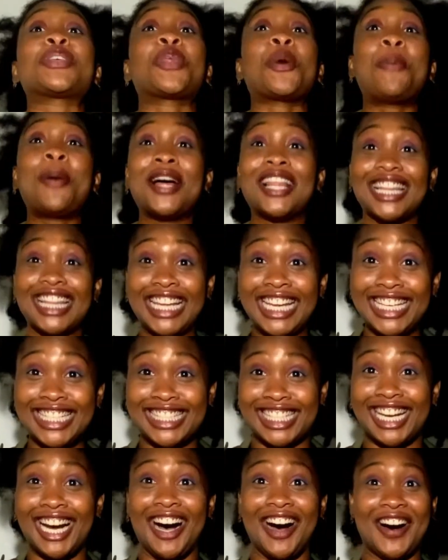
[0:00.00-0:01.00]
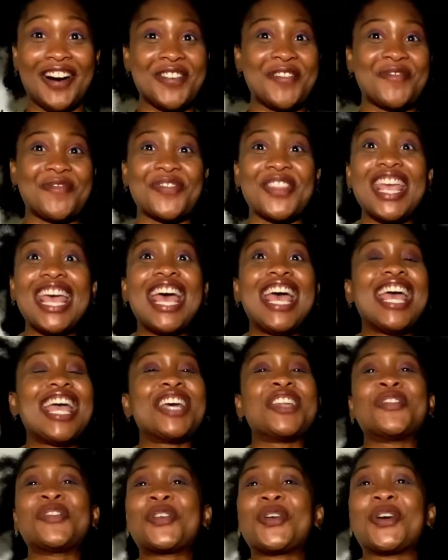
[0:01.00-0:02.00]
the police come
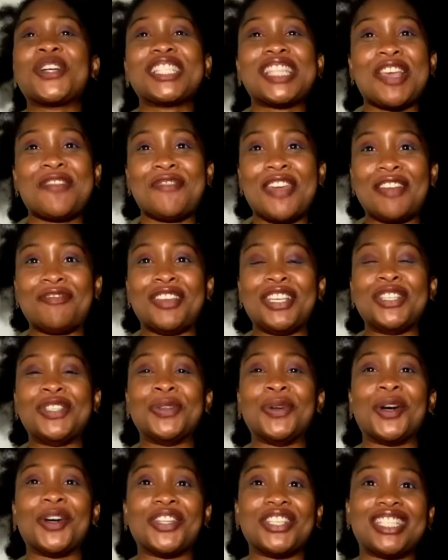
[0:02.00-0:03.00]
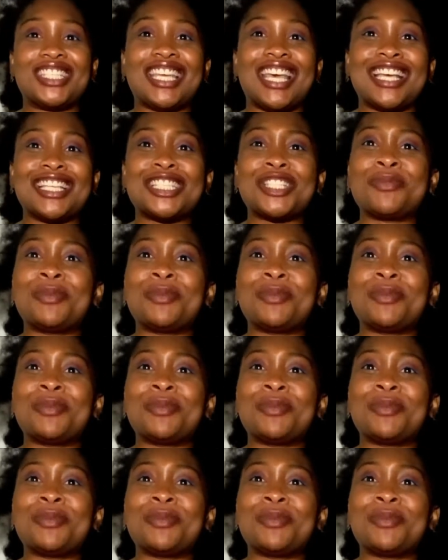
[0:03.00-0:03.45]
and of course they make me do all the tests,